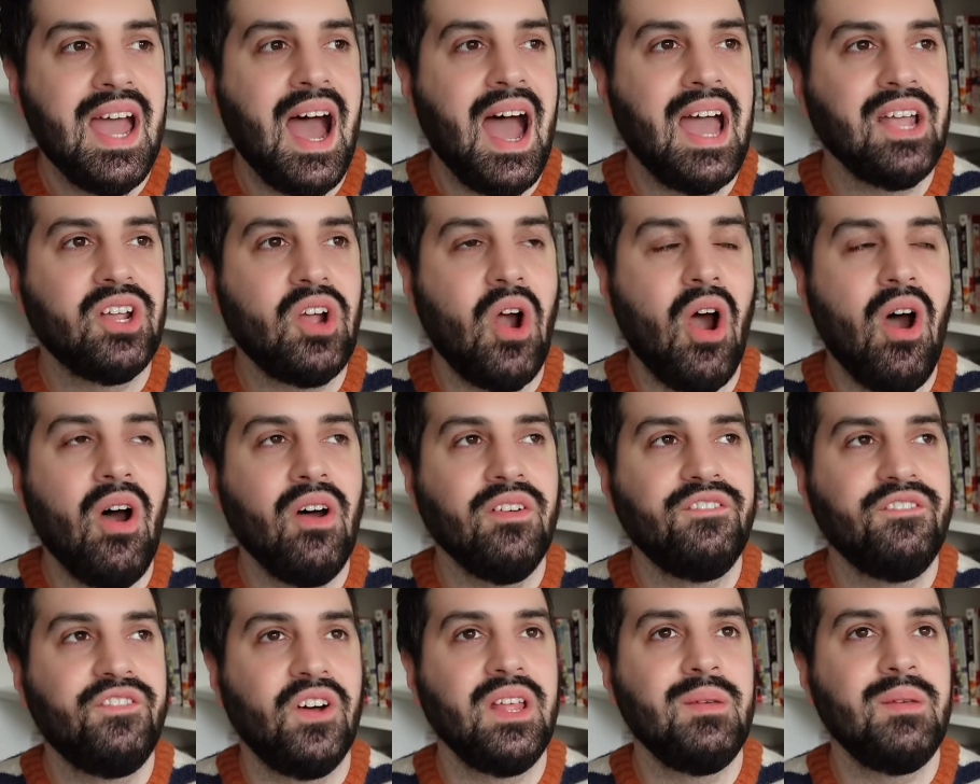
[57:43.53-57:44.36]
I
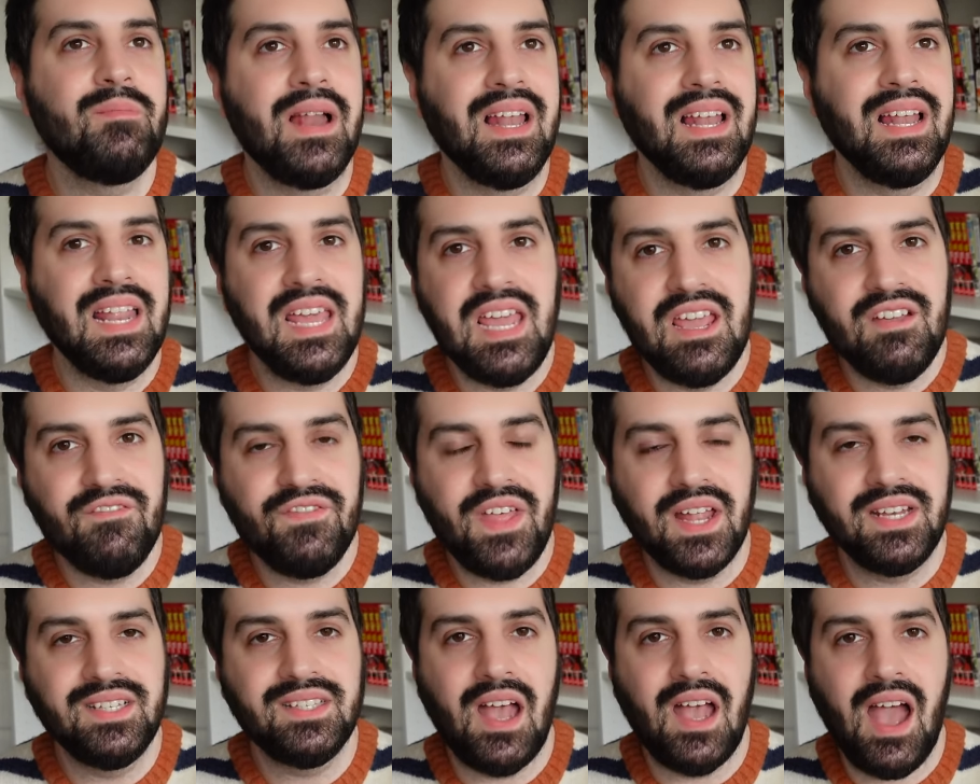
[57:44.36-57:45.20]
can't fully believe
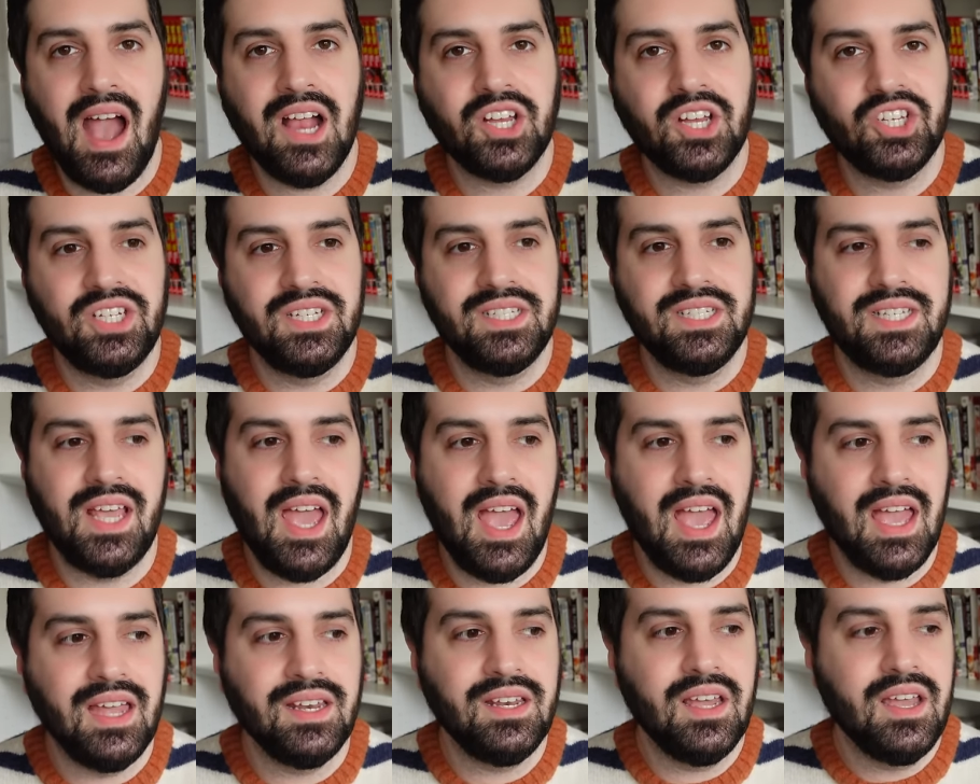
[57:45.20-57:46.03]
that he's actually
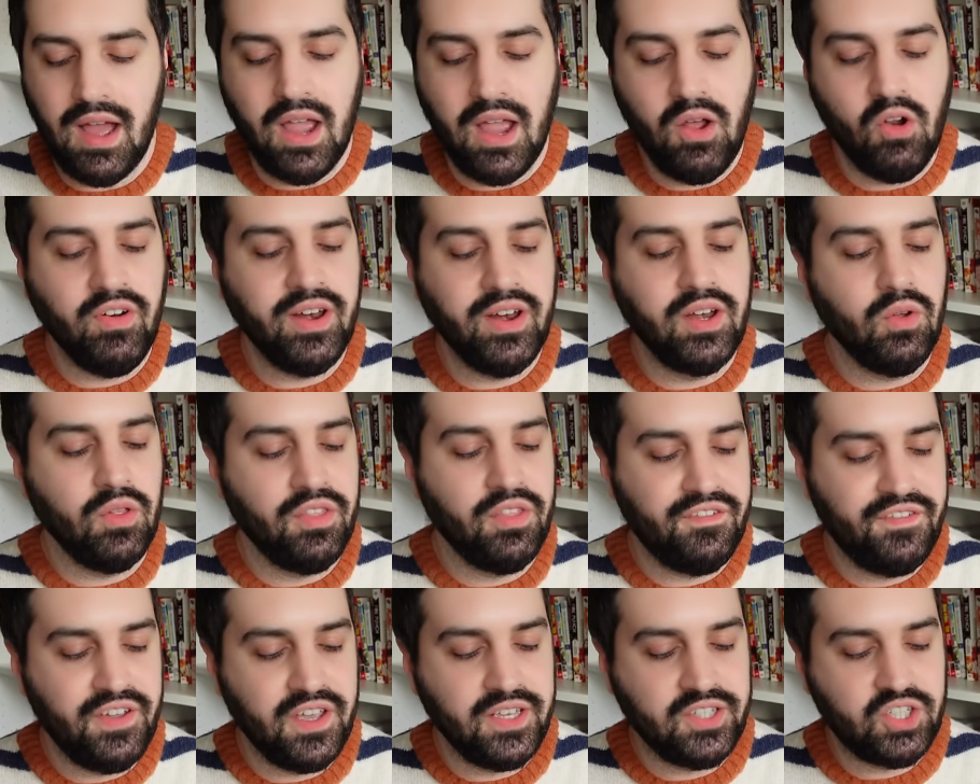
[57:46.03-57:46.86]
dead. I already know
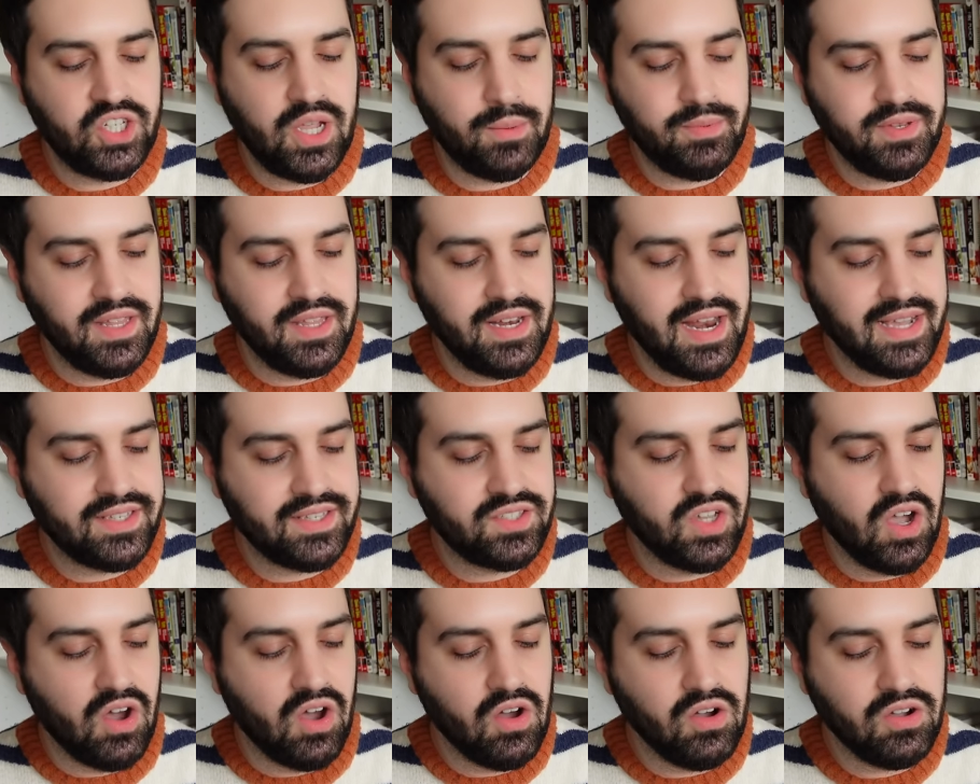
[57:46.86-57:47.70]
the first chapter of the
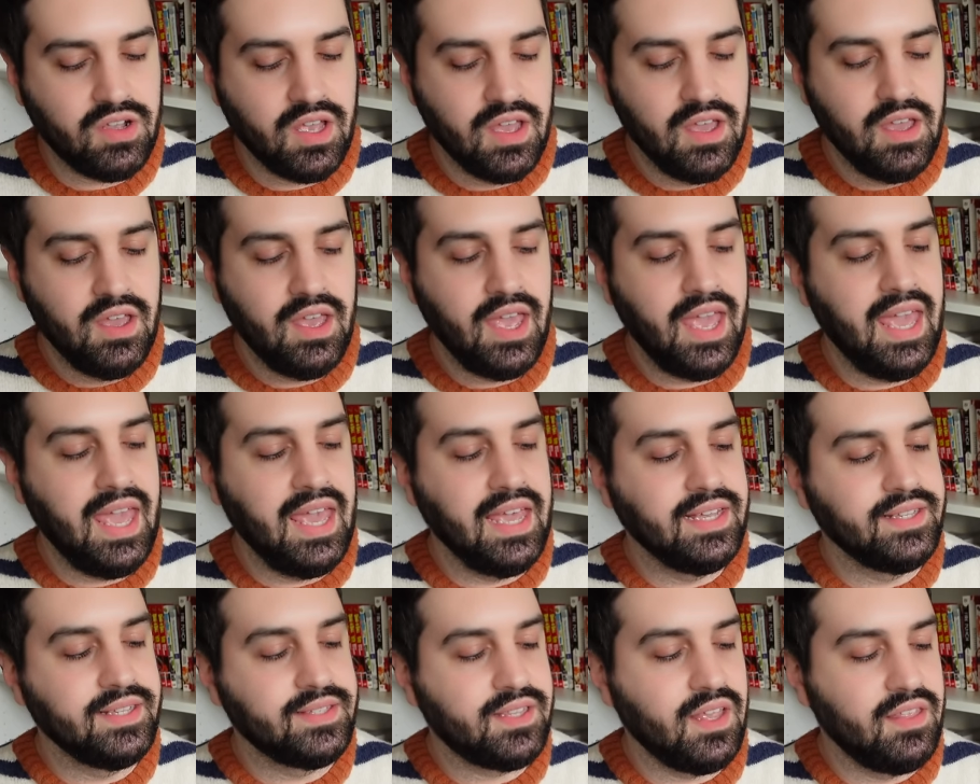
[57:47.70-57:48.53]
next arc
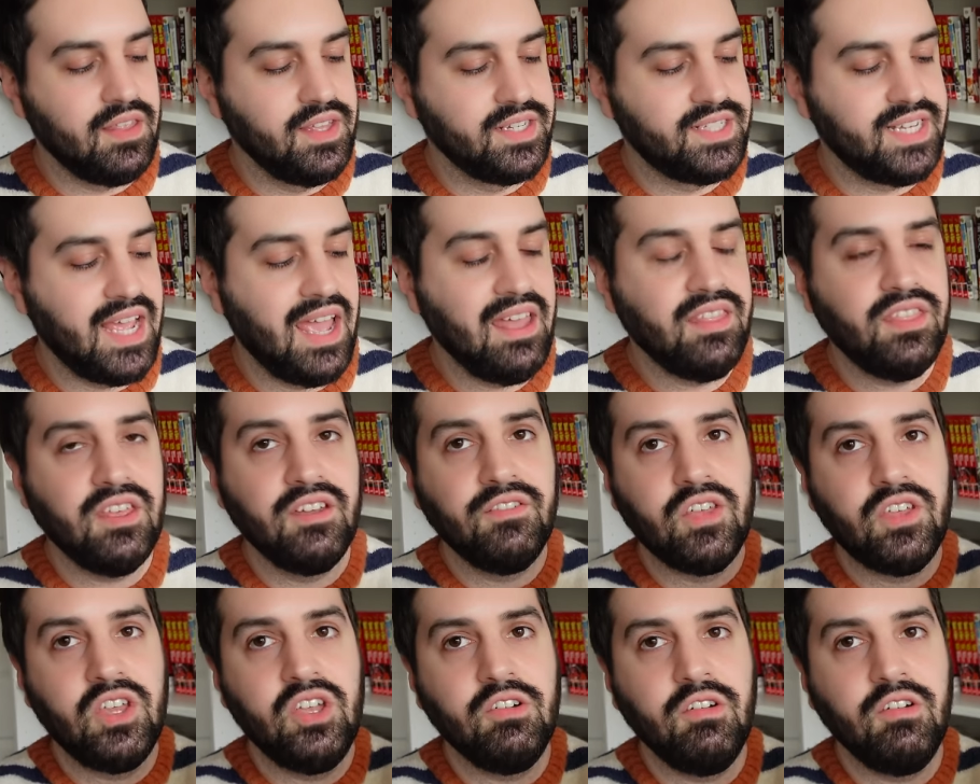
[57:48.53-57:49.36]
is the death
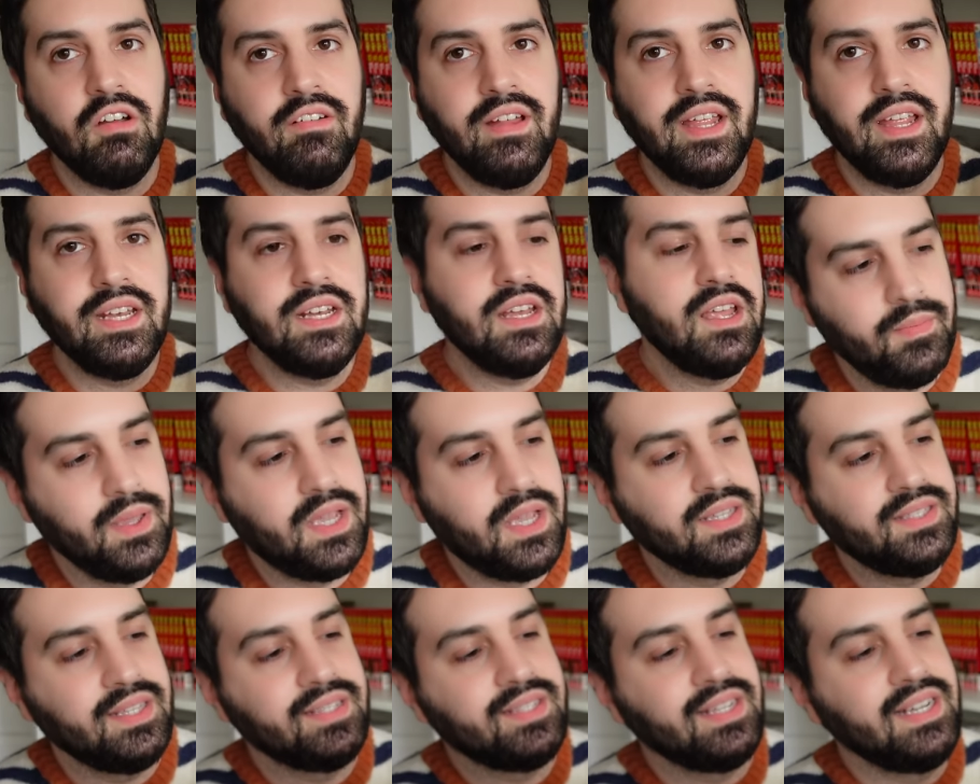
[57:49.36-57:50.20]
of Gurin
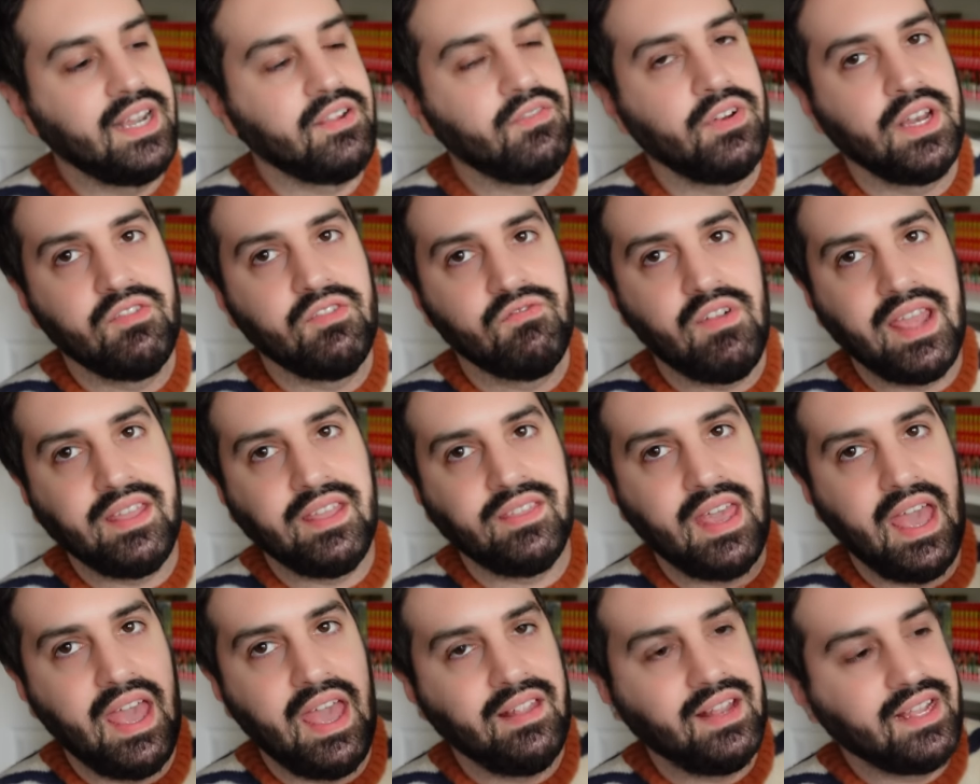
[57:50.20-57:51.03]
because it's literally right
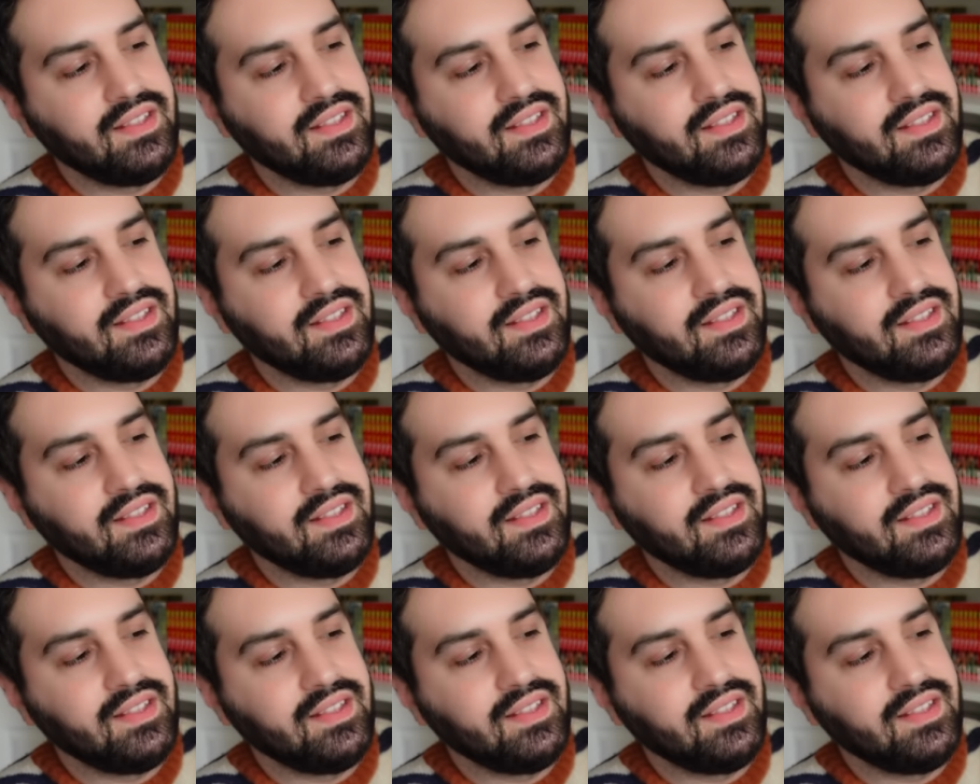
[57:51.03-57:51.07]
there.